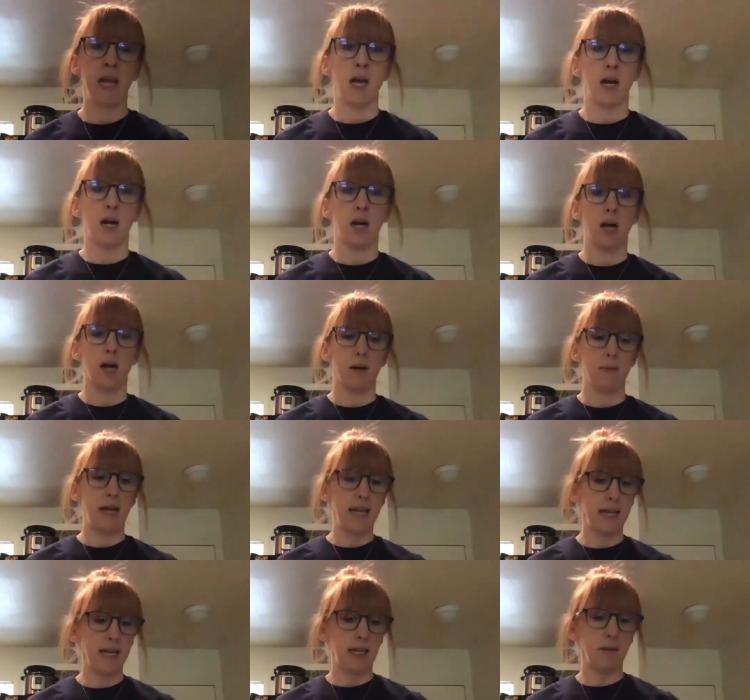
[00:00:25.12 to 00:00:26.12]
And
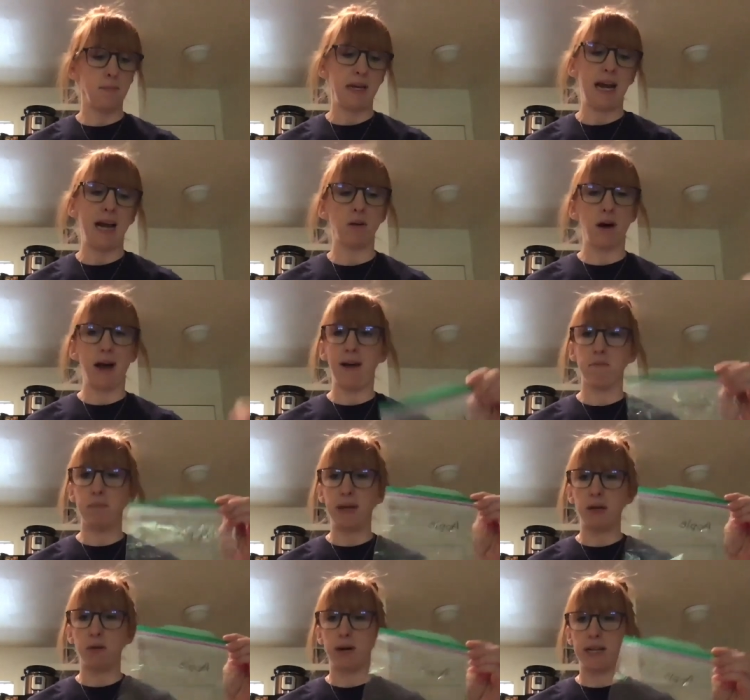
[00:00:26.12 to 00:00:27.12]
it can be, I don't have
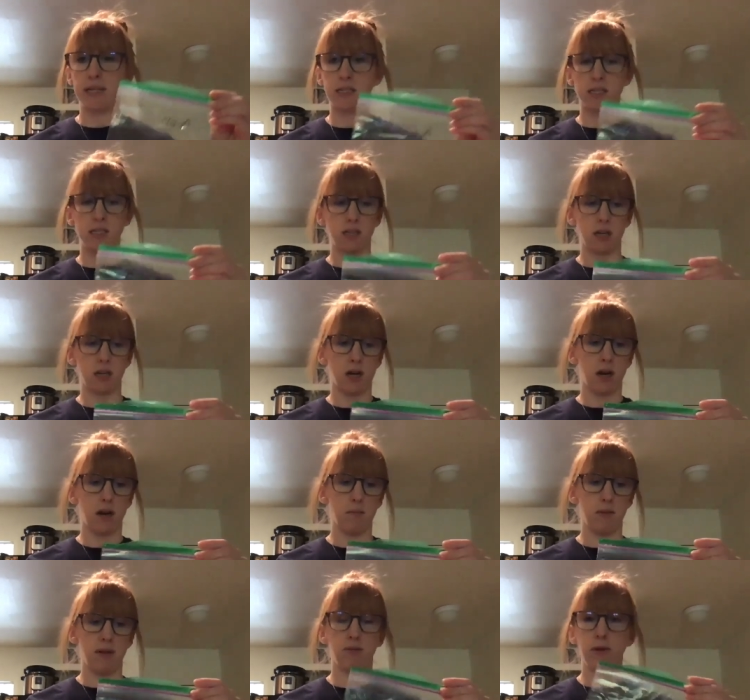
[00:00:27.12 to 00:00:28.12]
big ones.
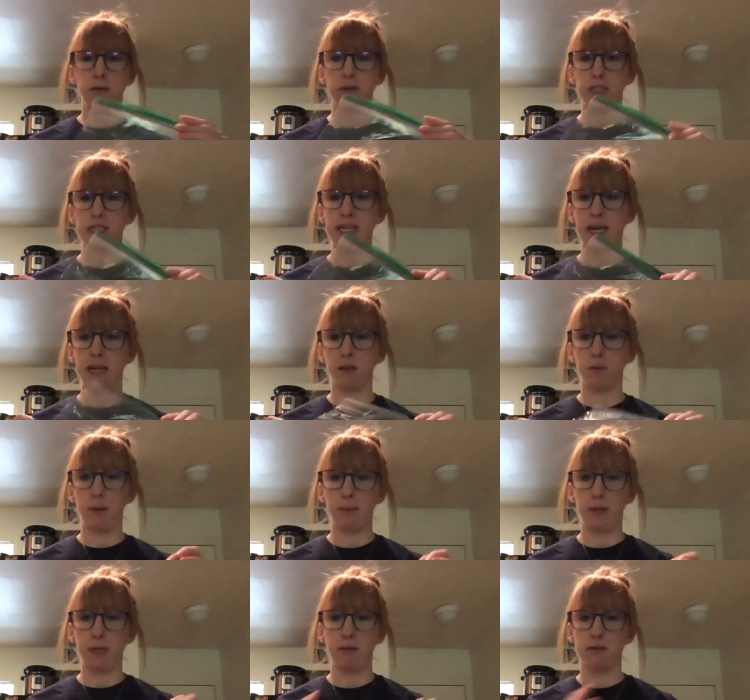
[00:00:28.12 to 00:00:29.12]
If we were together, we
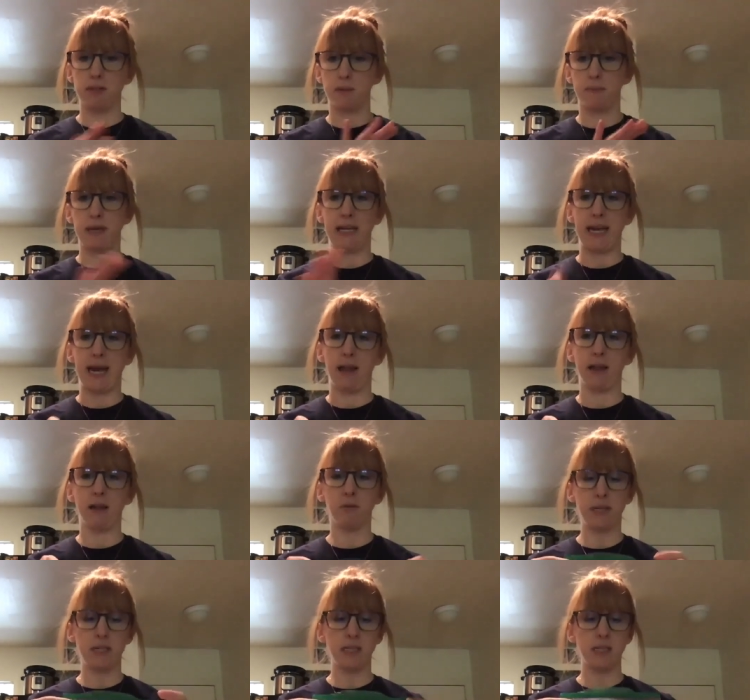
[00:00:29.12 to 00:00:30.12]
would use the big gallon
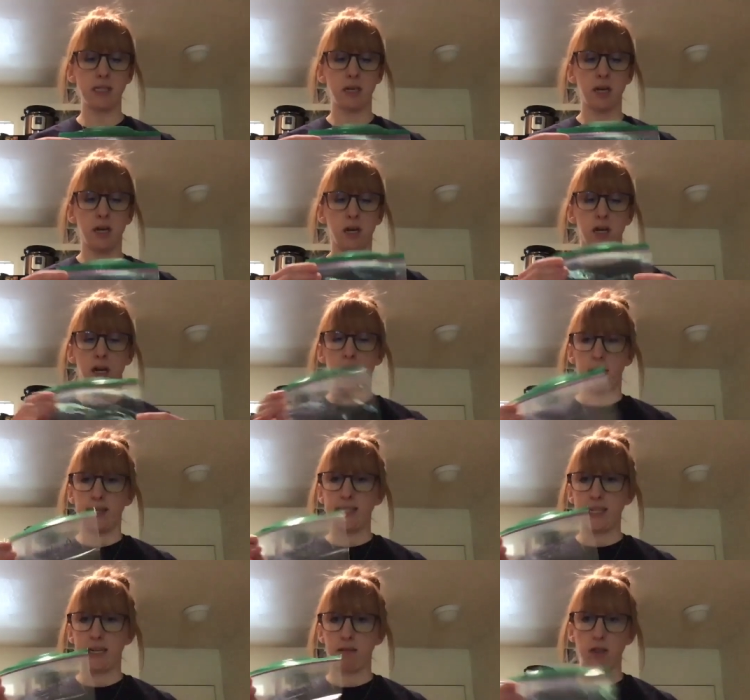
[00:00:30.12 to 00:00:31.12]
ones.
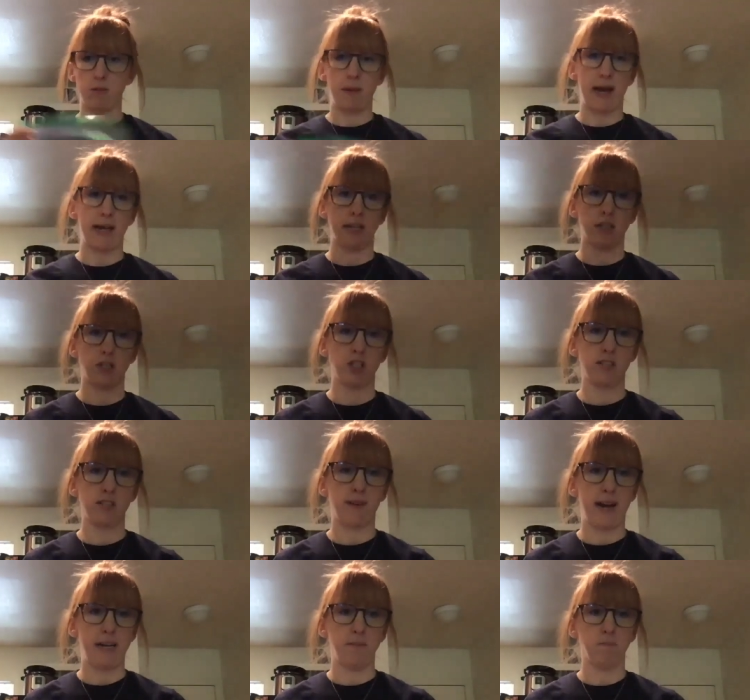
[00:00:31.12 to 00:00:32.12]
Sandwich bag is just
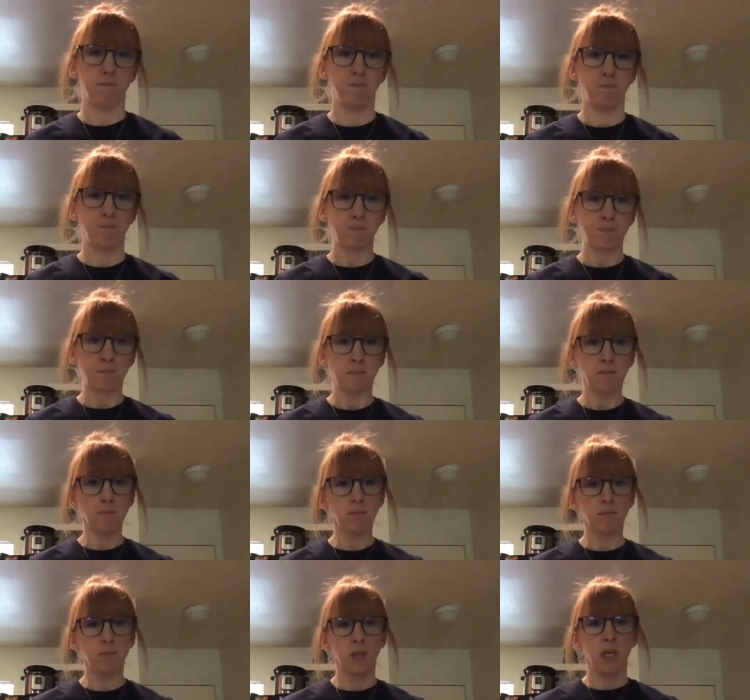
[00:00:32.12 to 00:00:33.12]
fine.
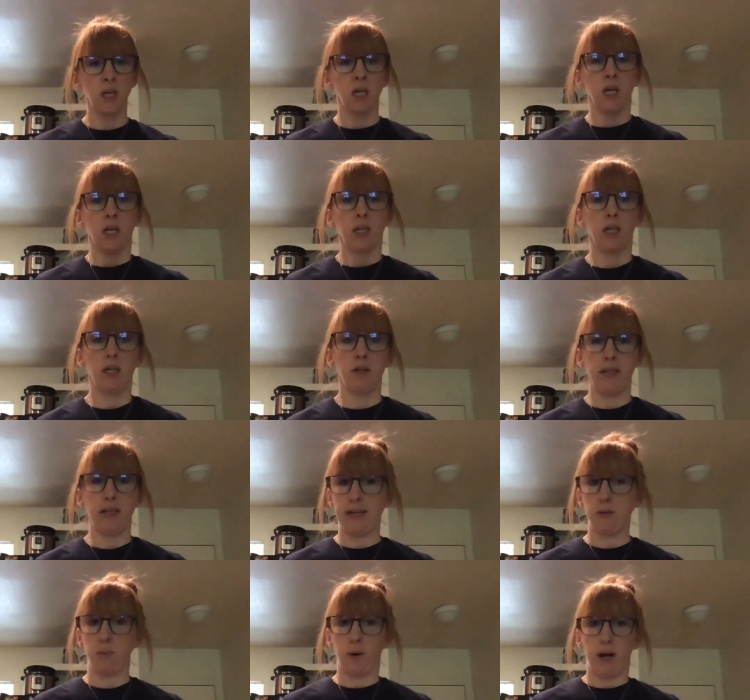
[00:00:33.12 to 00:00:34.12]
You
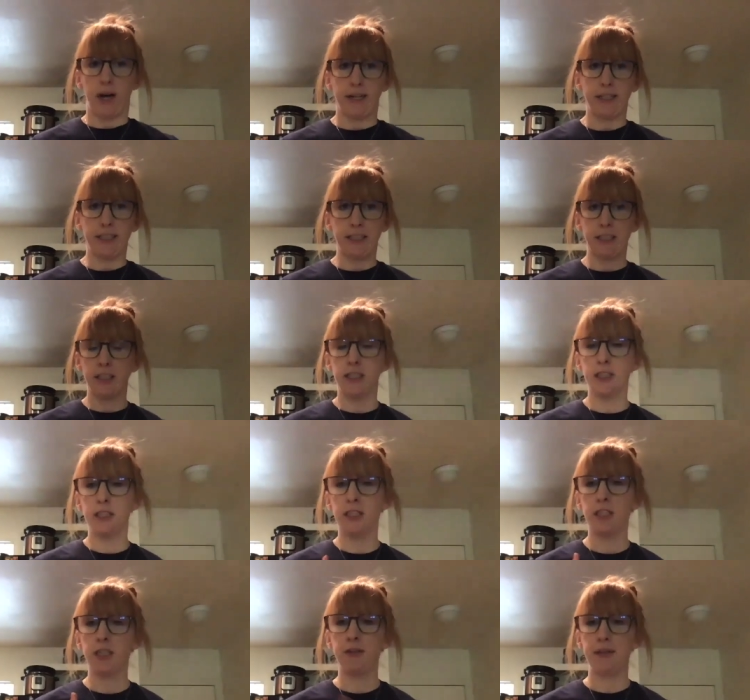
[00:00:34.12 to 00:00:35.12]
need water,
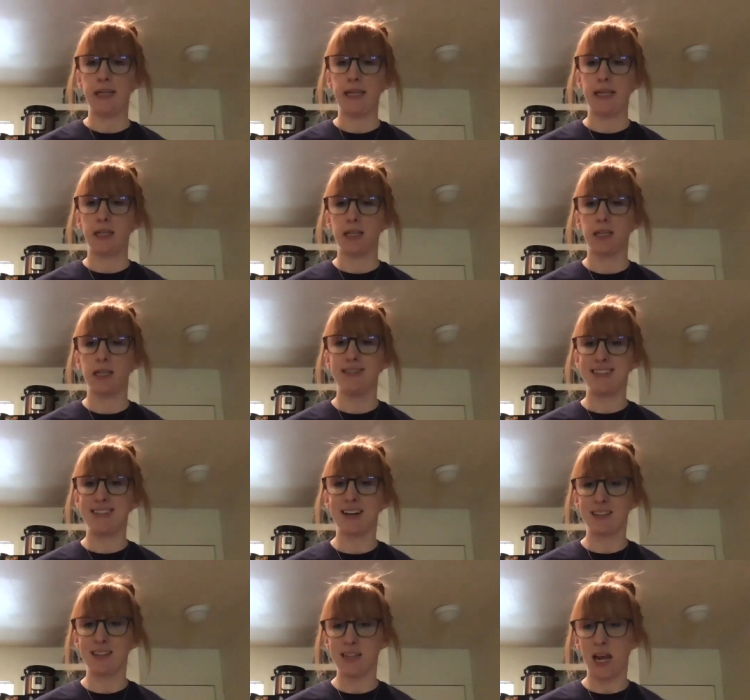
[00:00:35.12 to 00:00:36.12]
you need
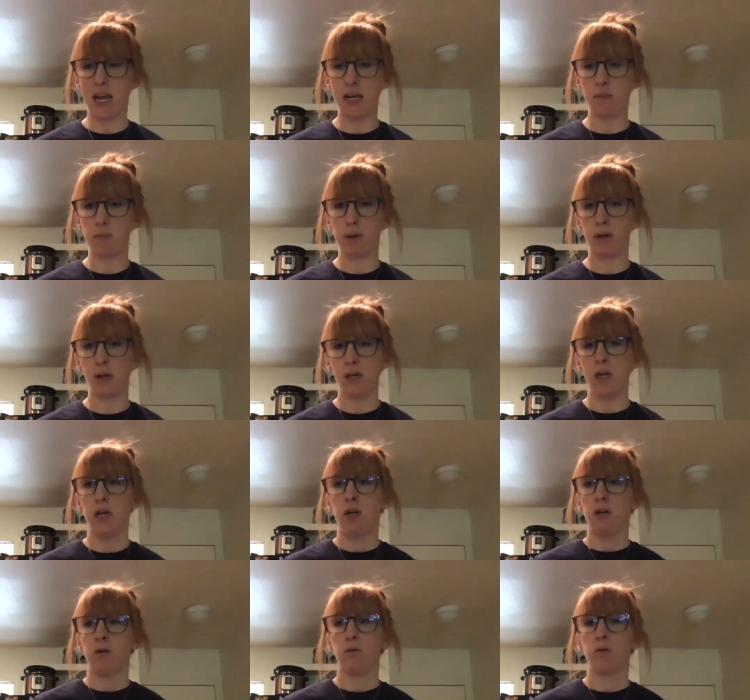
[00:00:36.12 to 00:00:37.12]
duct tape
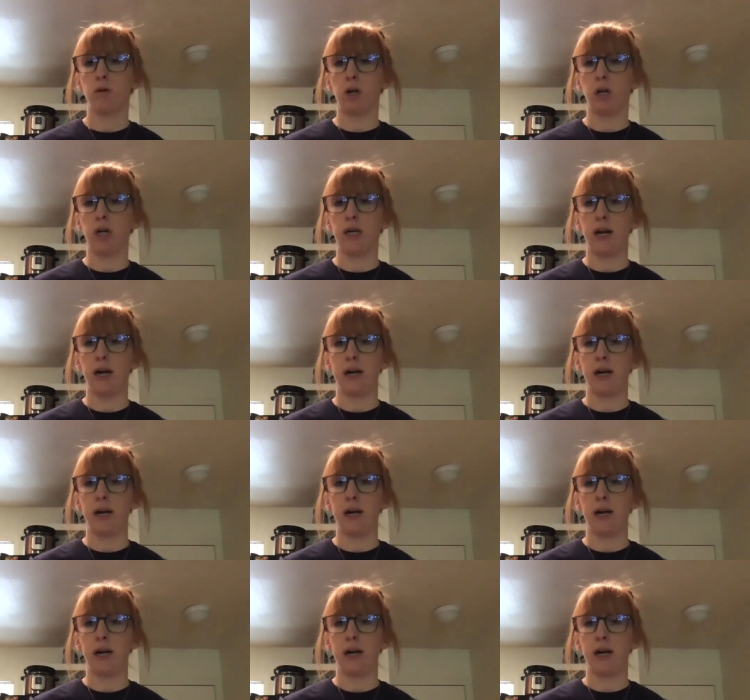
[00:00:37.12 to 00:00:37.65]
or